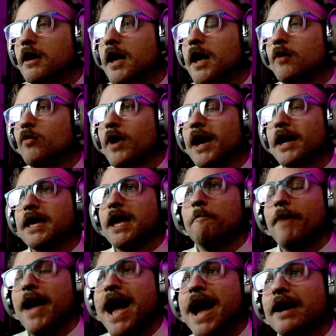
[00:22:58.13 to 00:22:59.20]
And when I
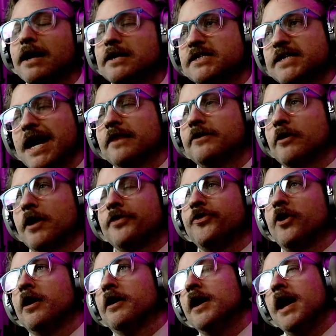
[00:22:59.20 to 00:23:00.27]
came back, I sat there and I
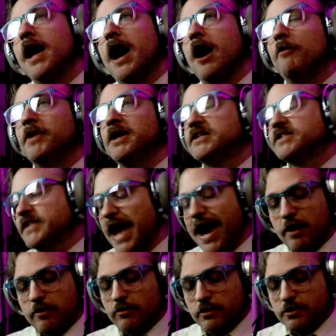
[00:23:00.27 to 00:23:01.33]
thought, how many
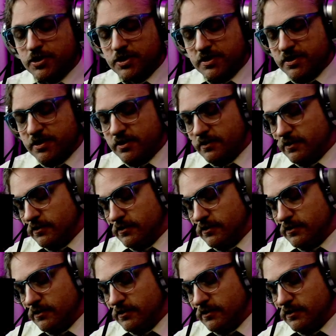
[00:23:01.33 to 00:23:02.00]
sacrileges,